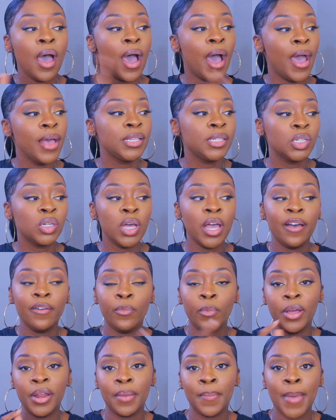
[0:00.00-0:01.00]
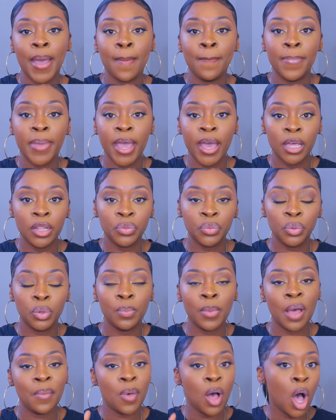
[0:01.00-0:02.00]
I still have one in my
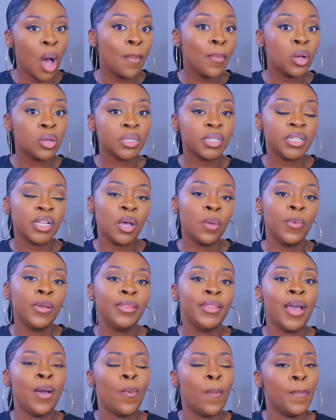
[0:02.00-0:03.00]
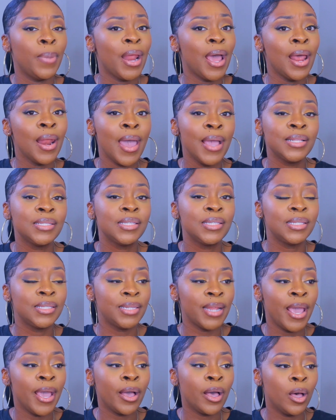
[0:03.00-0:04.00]
bathroom. I'm almost done with that one, but I like to
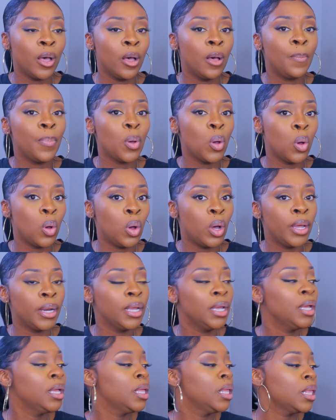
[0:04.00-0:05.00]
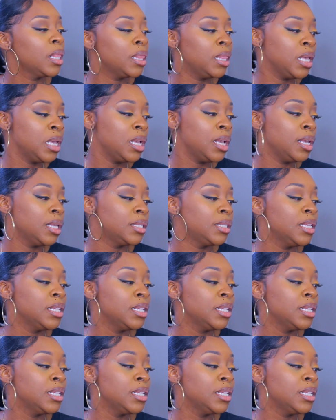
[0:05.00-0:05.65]
stack up on these.